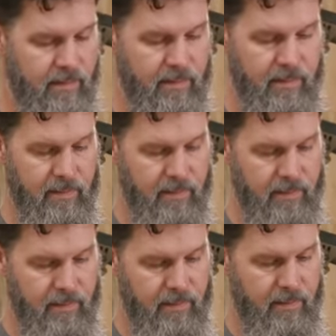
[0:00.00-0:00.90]

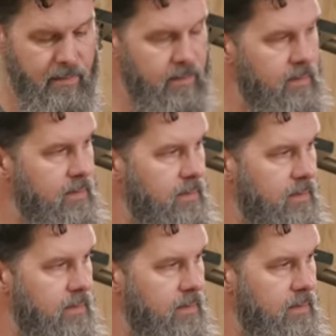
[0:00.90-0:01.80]

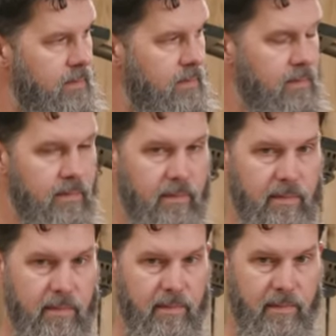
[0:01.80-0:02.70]

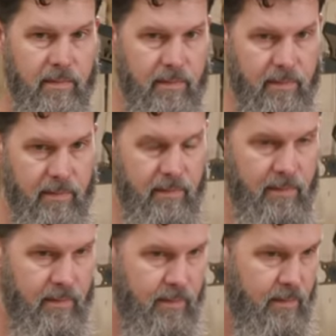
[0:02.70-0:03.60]

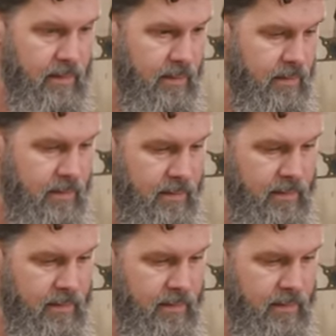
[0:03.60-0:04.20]
[no speech]